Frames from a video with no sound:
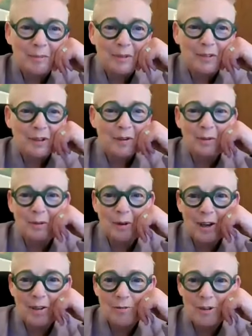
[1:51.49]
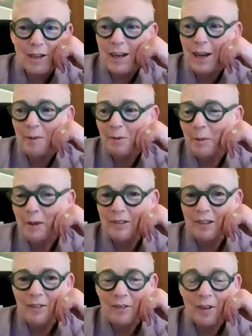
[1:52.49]
So I renamed
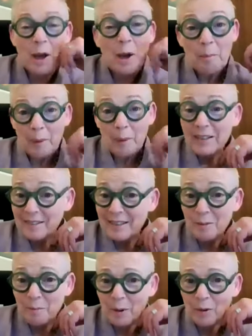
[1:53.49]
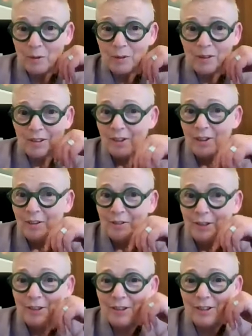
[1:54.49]
myself by deed poll. It's all
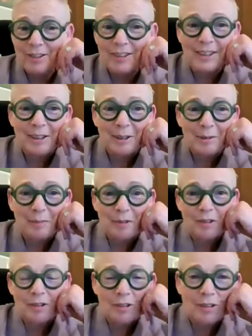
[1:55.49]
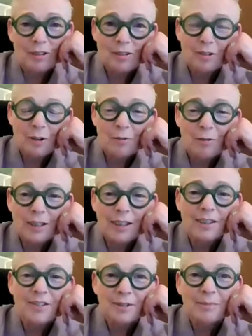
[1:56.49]
official, to Jo
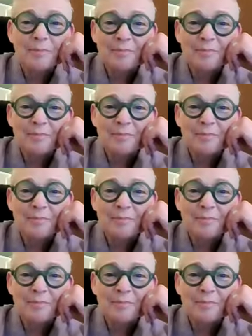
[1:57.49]
Phoenix.